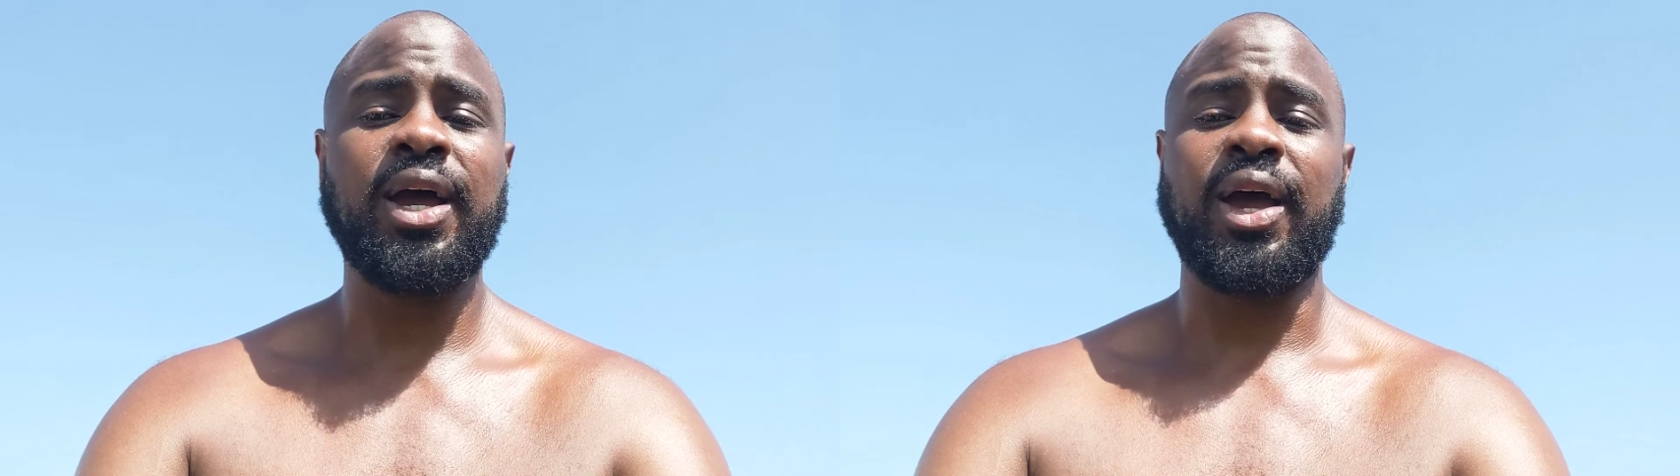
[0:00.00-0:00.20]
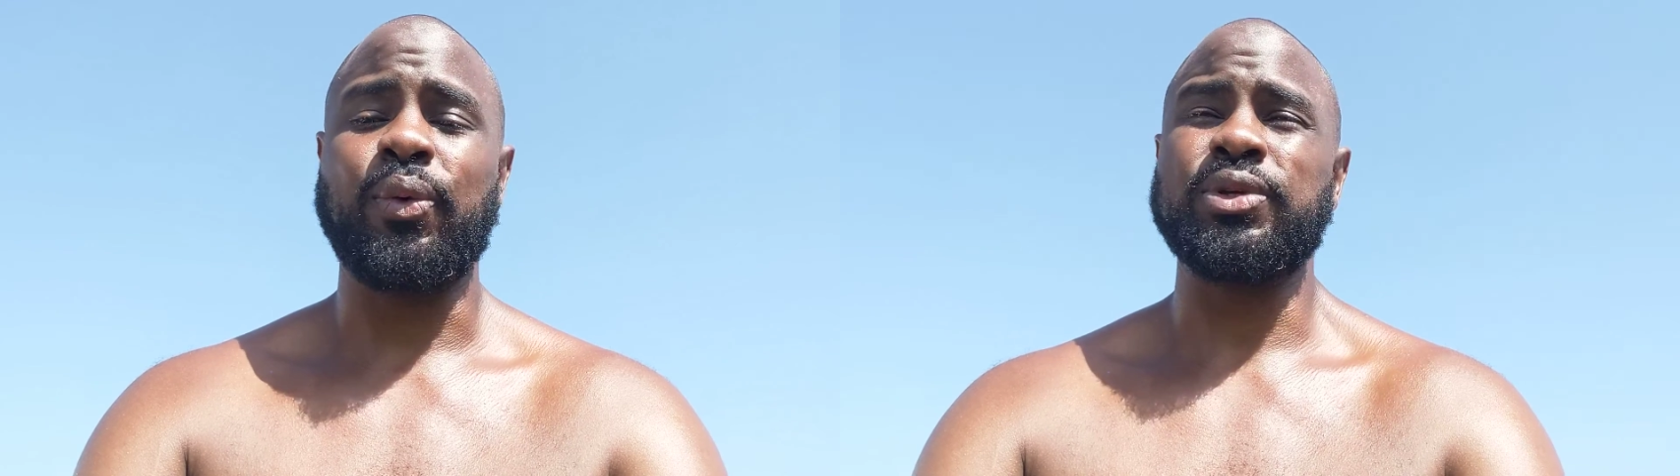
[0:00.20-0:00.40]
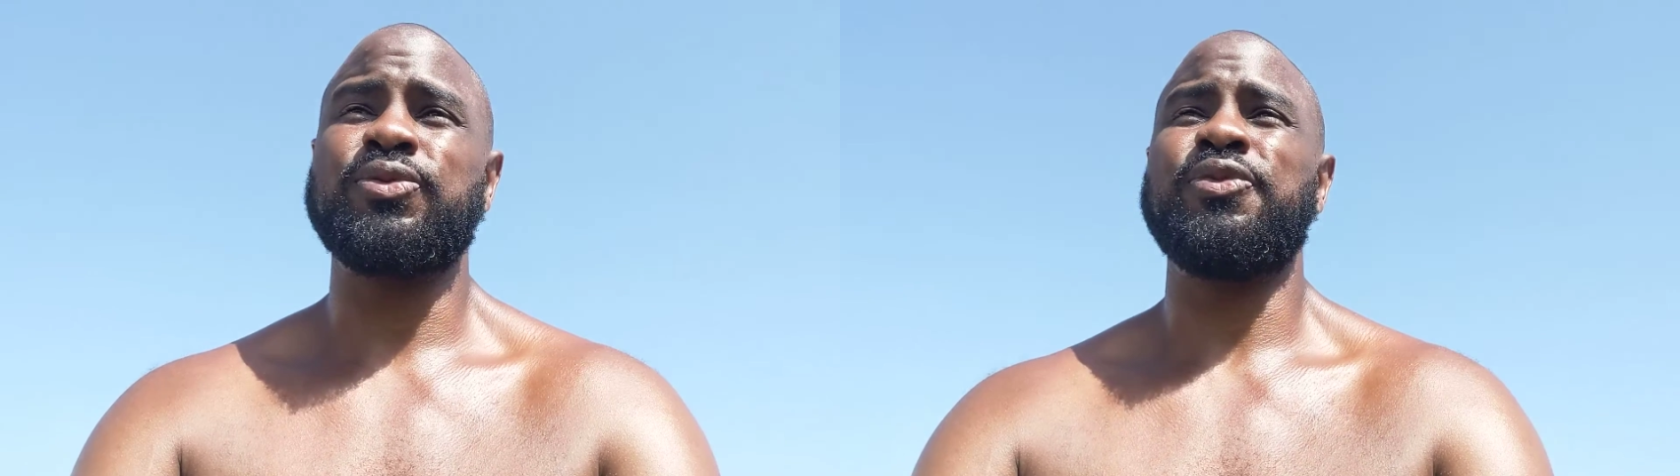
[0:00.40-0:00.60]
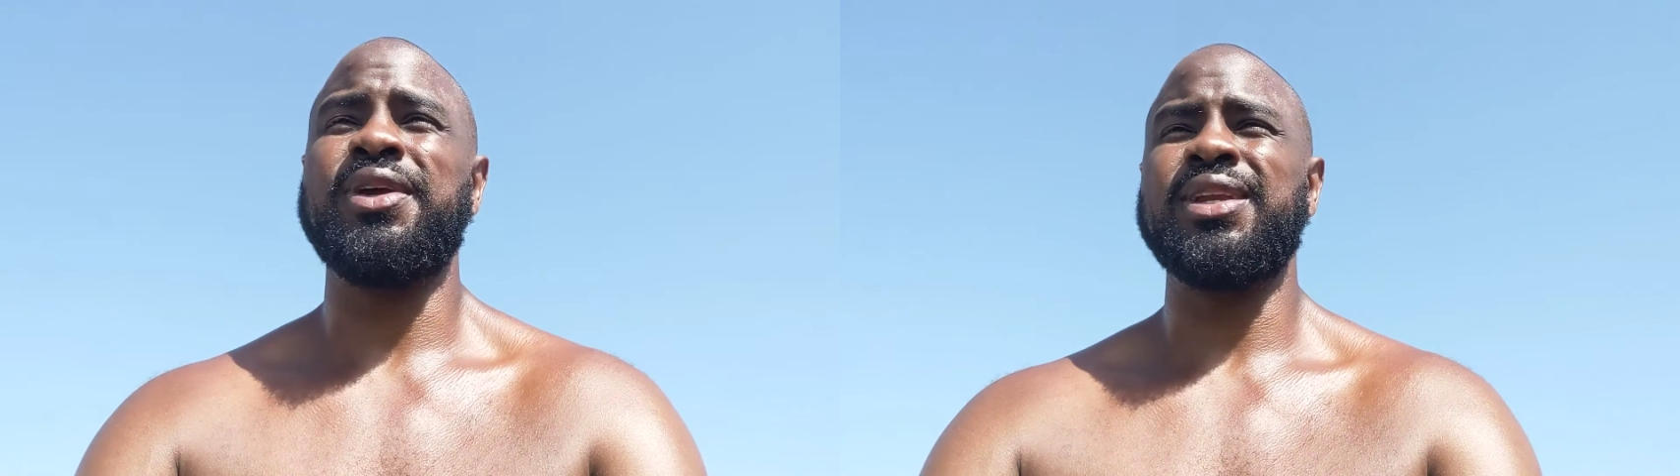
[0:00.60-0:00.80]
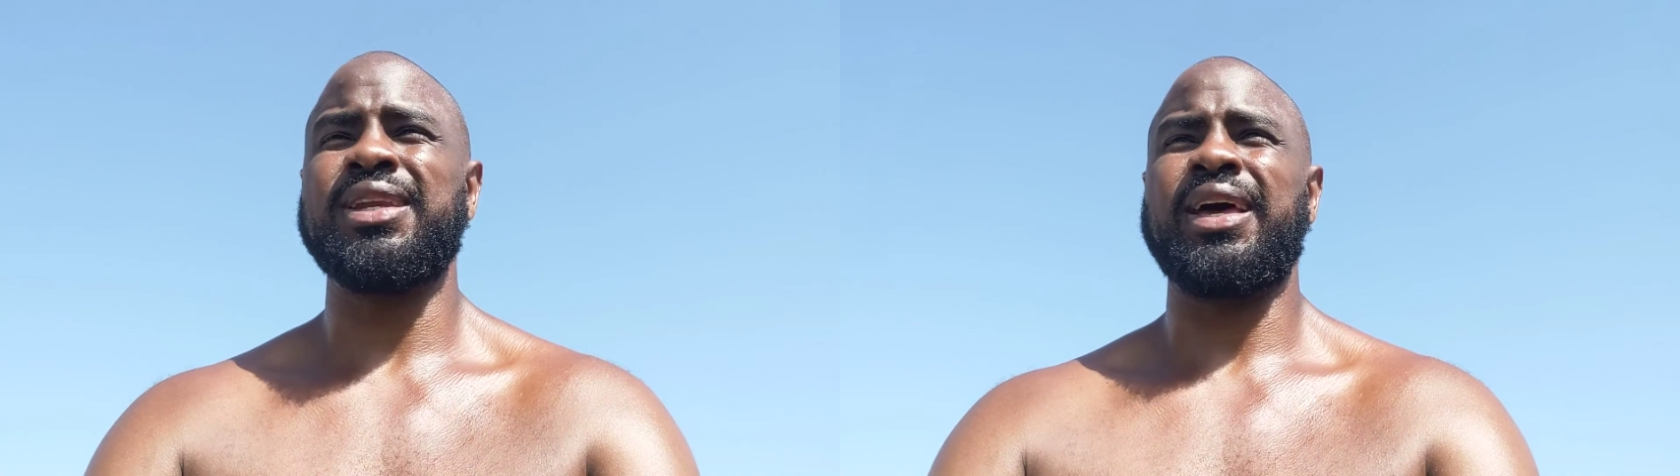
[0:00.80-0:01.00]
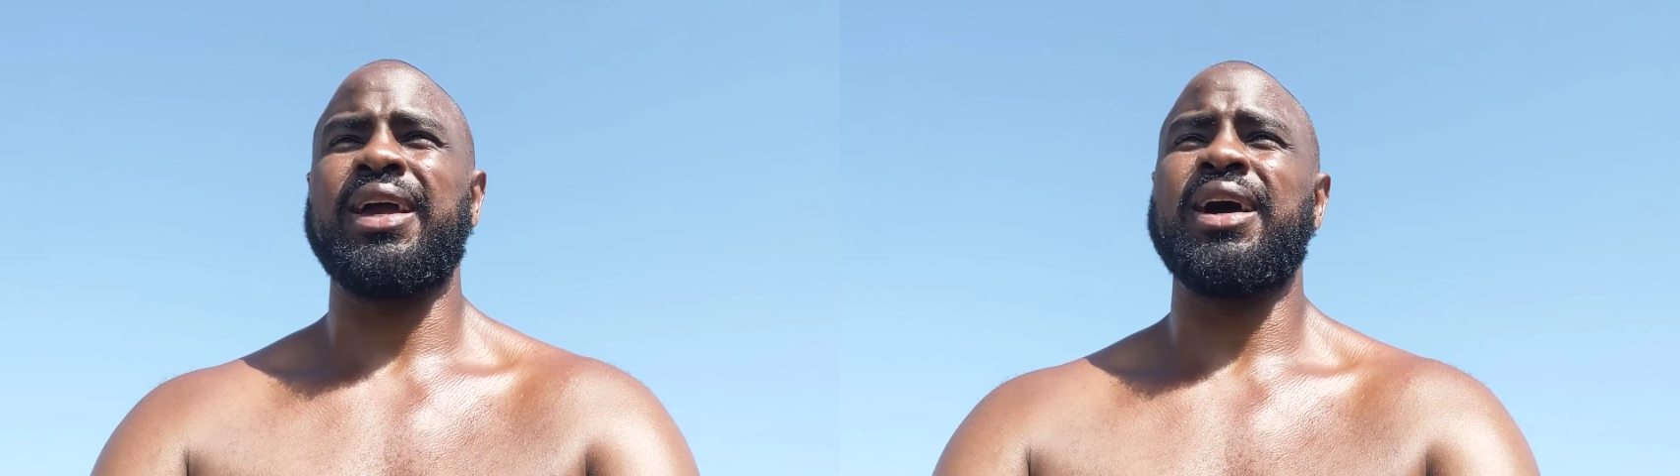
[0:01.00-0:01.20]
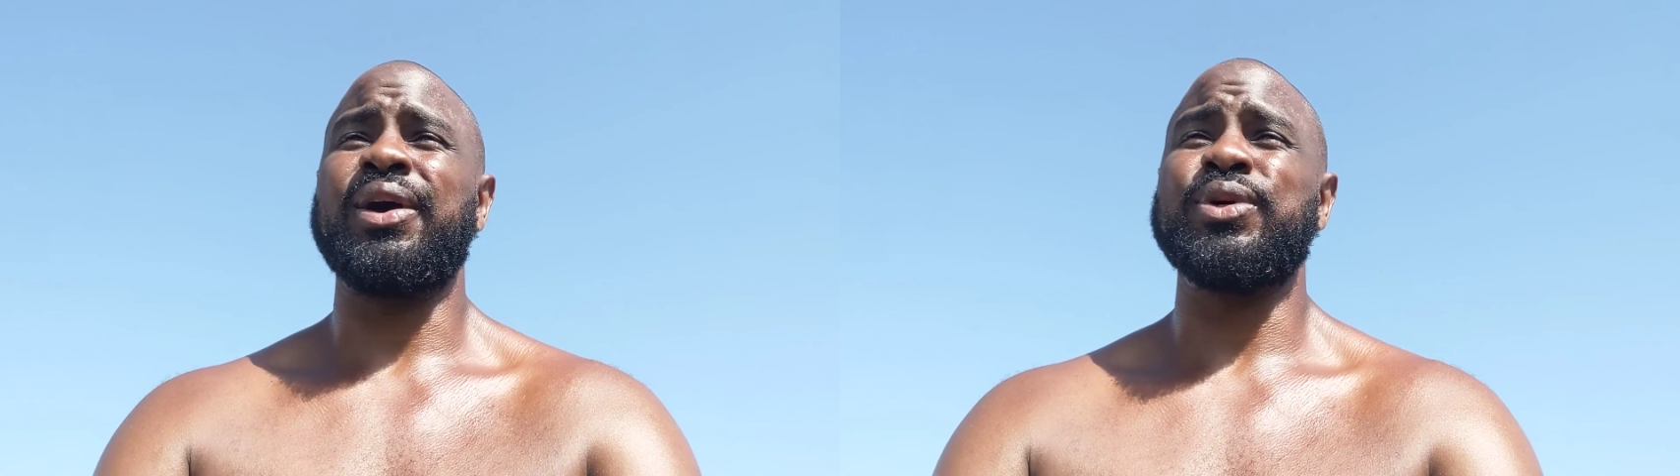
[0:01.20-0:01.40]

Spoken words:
I was feeling like I